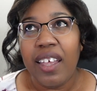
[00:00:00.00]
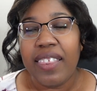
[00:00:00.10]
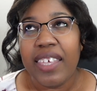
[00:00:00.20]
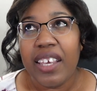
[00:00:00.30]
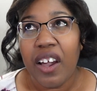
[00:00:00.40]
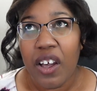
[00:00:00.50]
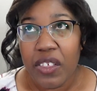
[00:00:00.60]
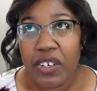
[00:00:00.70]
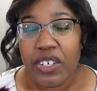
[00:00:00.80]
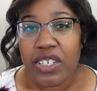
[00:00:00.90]
The
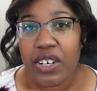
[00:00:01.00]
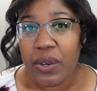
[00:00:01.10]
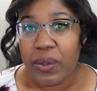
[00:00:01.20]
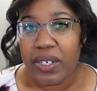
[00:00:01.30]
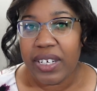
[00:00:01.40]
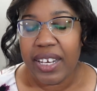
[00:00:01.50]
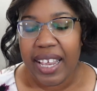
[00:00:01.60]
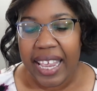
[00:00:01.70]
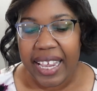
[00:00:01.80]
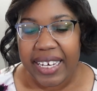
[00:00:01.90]
authors note,
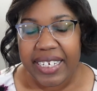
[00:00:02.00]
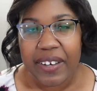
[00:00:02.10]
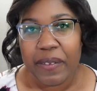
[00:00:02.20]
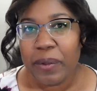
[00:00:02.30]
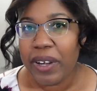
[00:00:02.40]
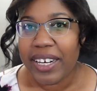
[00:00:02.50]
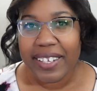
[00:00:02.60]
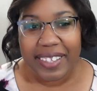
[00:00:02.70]
and to give them credit,